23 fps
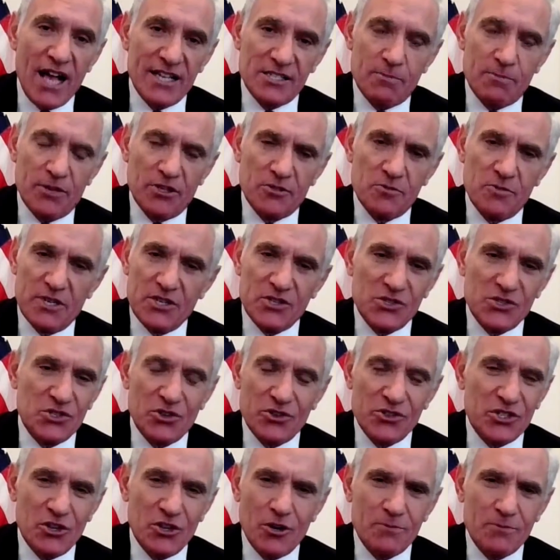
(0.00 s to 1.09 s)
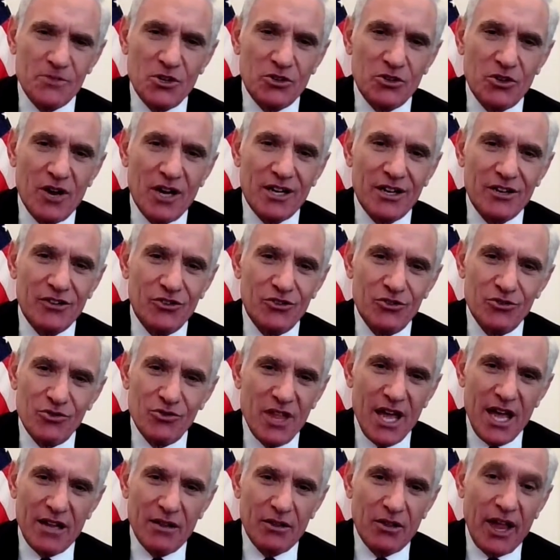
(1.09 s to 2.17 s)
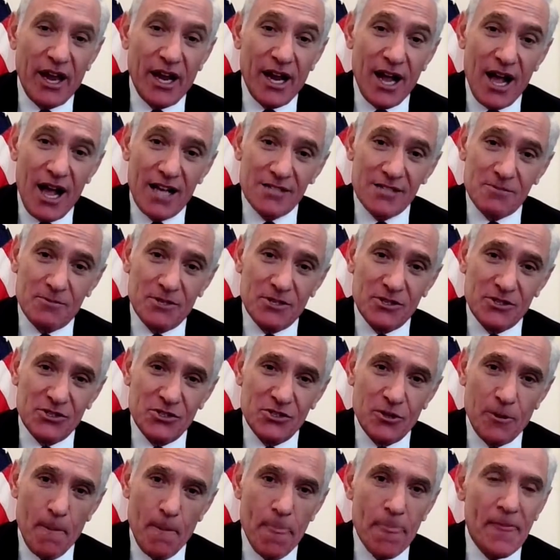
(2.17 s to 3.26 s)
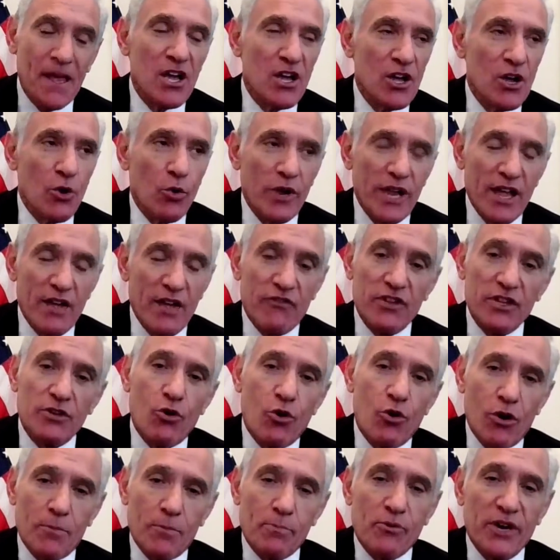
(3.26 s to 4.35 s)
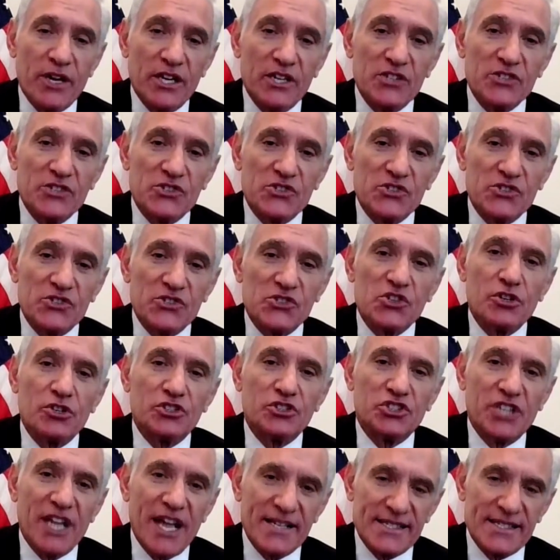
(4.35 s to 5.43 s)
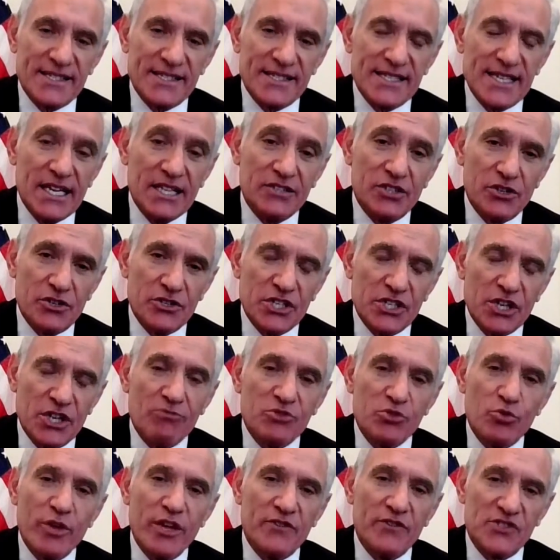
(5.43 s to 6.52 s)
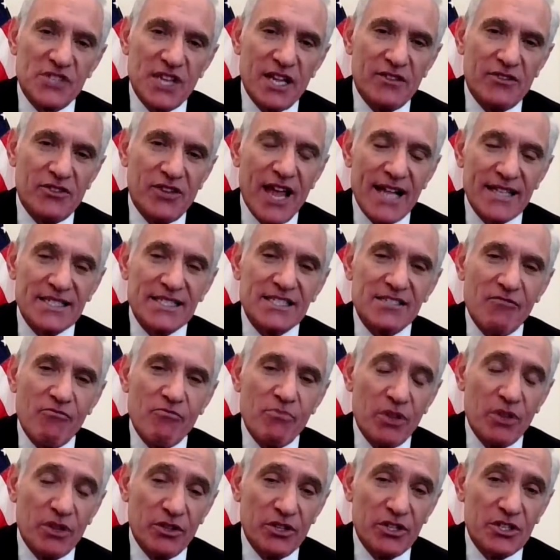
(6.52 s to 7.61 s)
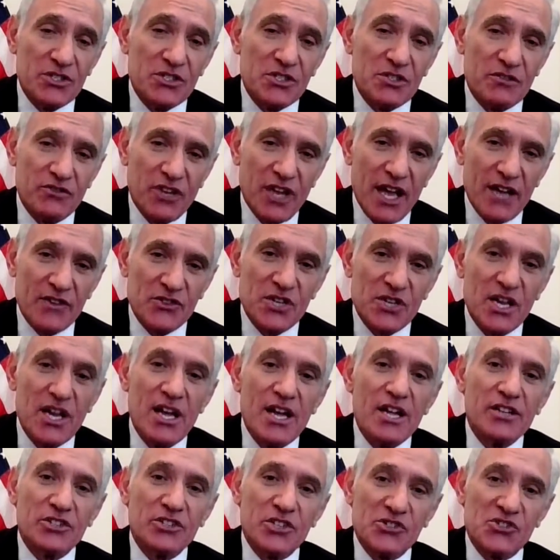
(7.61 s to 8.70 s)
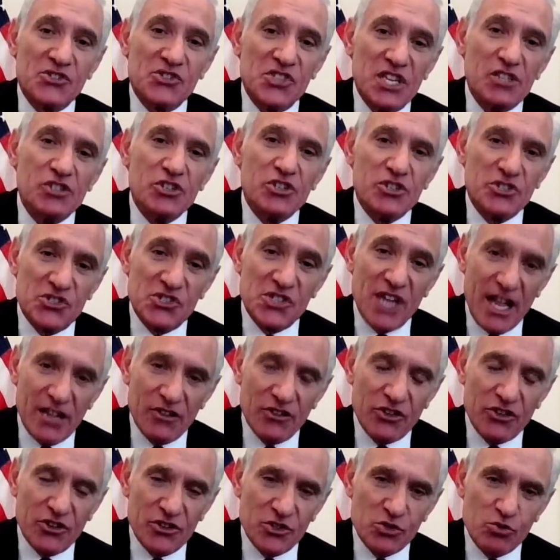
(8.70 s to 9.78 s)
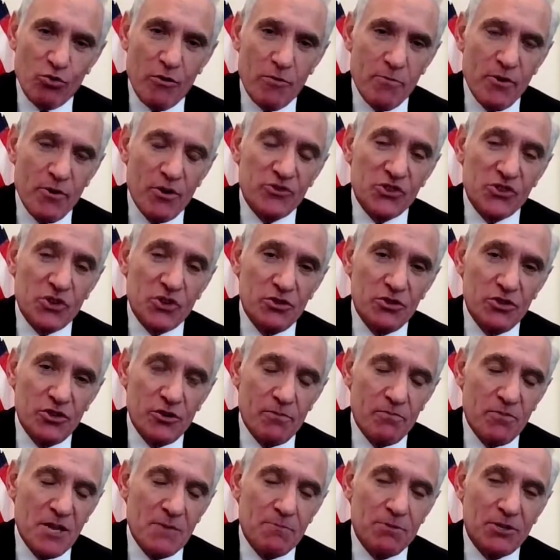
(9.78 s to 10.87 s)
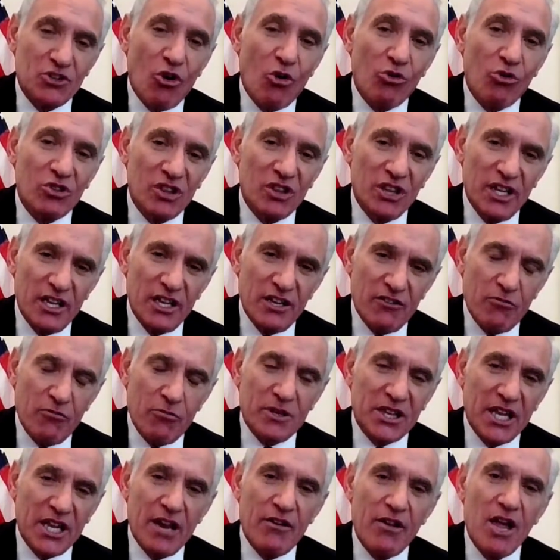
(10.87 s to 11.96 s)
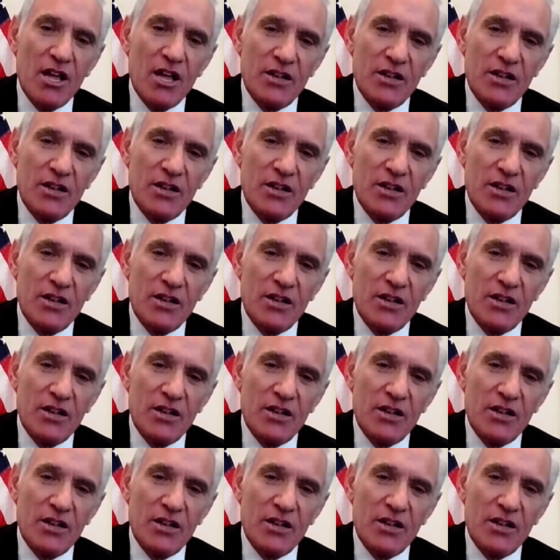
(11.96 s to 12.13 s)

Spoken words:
hospitals because nursing homes don't know how to do that like hospitals do. We have incorporated surge testing into nursing homes. We have sent tens of millions of tests to senior centers where certain people don't live, but